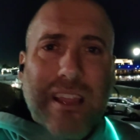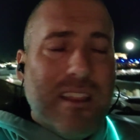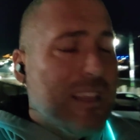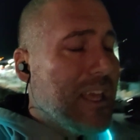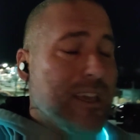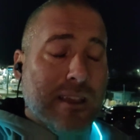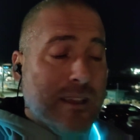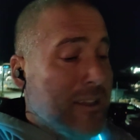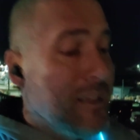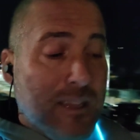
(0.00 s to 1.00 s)
they
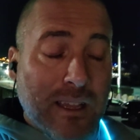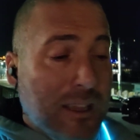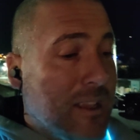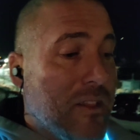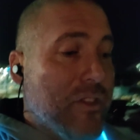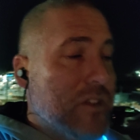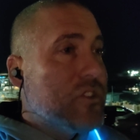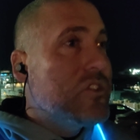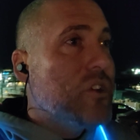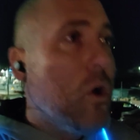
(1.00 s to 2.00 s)
they're
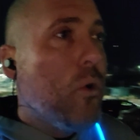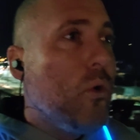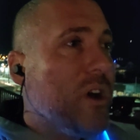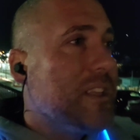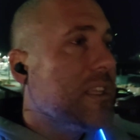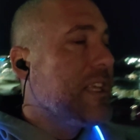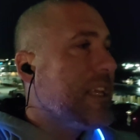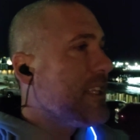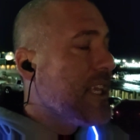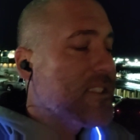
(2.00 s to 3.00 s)
so,
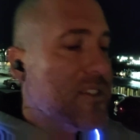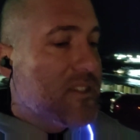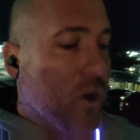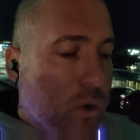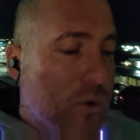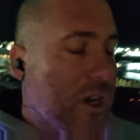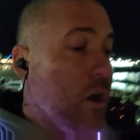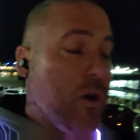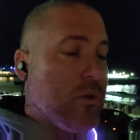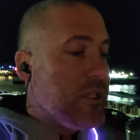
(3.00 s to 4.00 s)
it, it's so
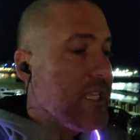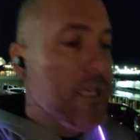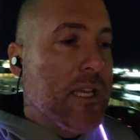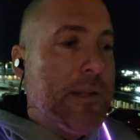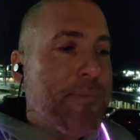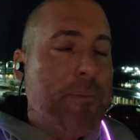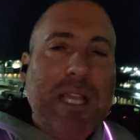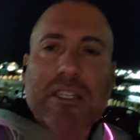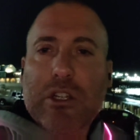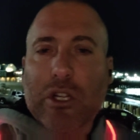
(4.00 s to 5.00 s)
holy.
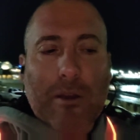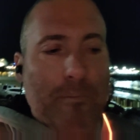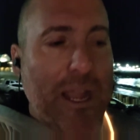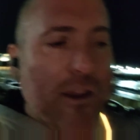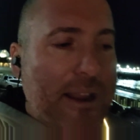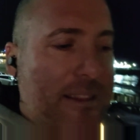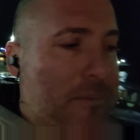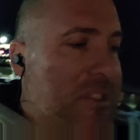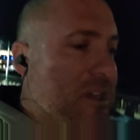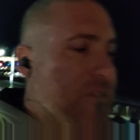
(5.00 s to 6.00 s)
Because they're comparing
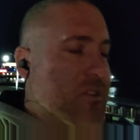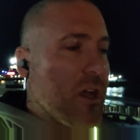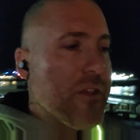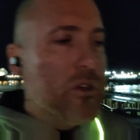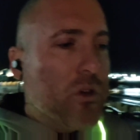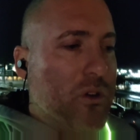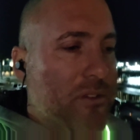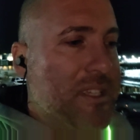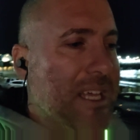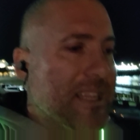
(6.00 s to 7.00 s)
themselves to other
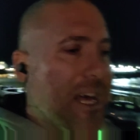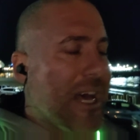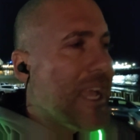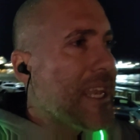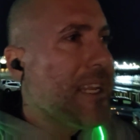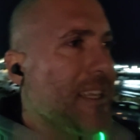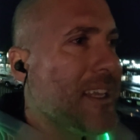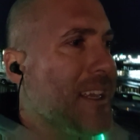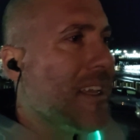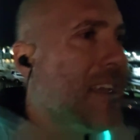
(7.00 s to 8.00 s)
girls online and,
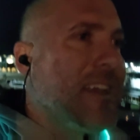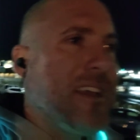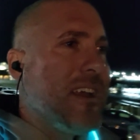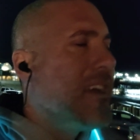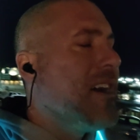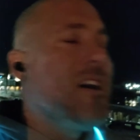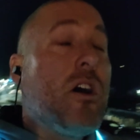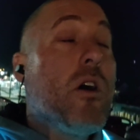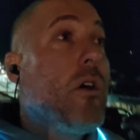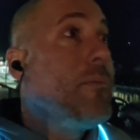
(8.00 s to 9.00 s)

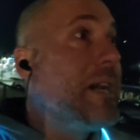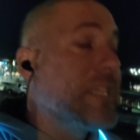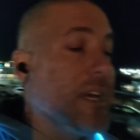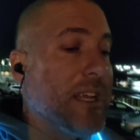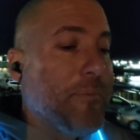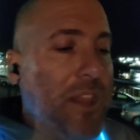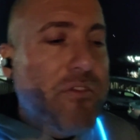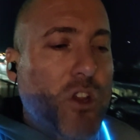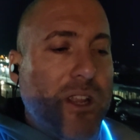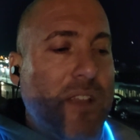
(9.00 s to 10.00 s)
oh my god.
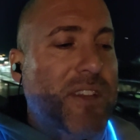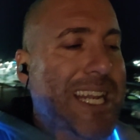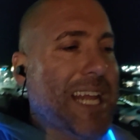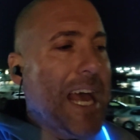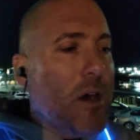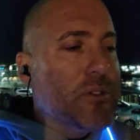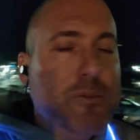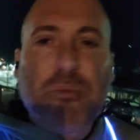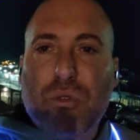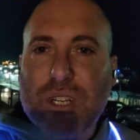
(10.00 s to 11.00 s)
If they're even an
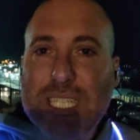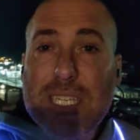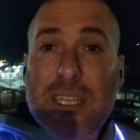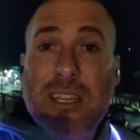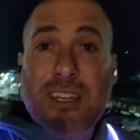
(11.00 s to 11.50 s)
ounce pretty,